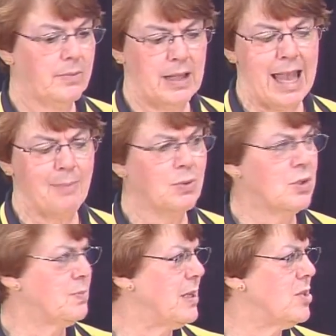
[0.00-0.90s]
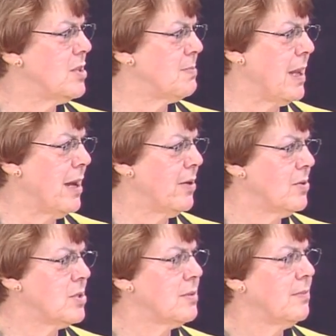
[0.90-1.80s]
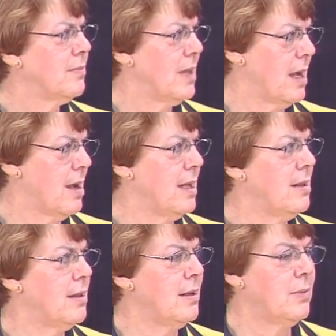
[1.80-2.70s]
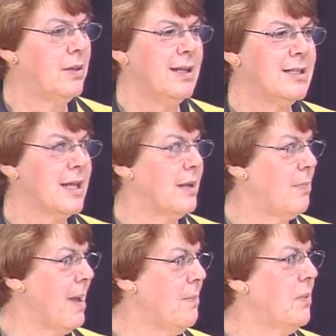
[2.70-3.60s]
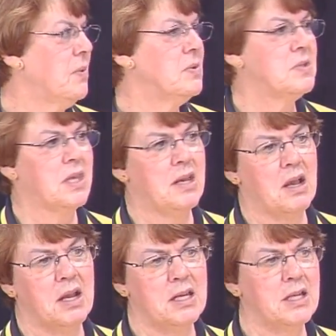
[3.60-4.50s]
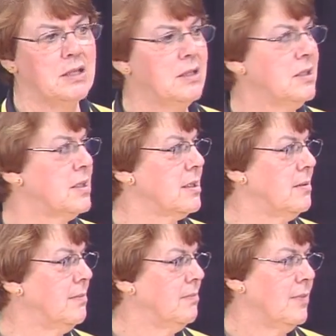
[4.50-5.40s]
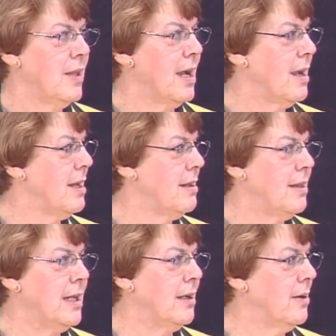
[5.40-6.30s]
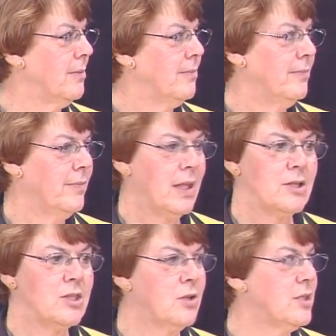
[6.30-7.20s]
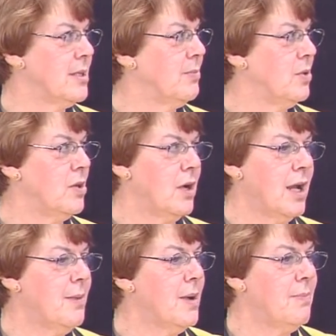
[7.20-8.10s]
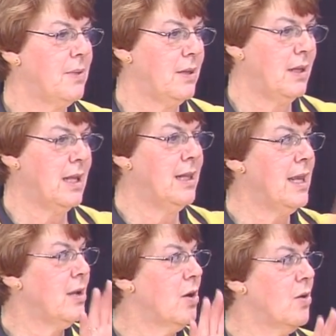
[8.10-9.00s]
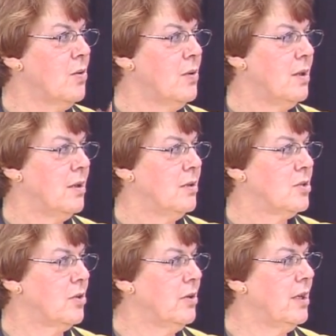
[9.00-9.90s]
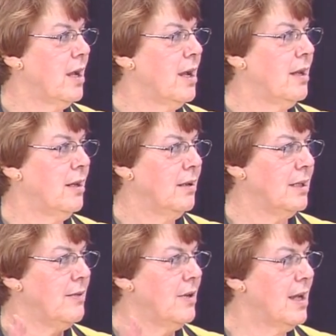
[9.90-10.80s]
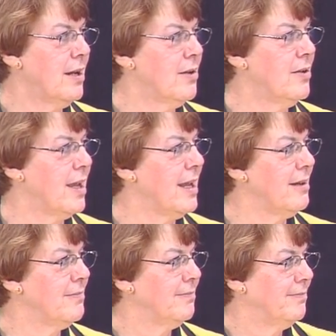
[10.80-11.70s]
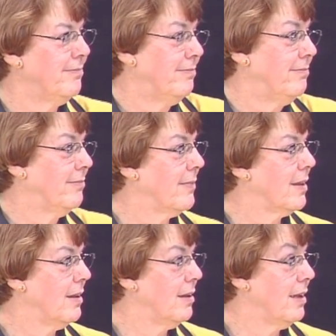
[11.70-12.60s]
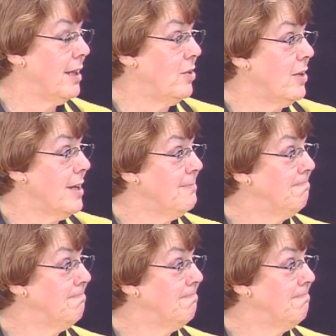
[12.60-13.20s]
Apples, peaches, pears, that kind of thing. But things like peppers and onions and that kind of thing are so simple. You cut them up and in they go. Turn it on. Leave it on all night. And you're done.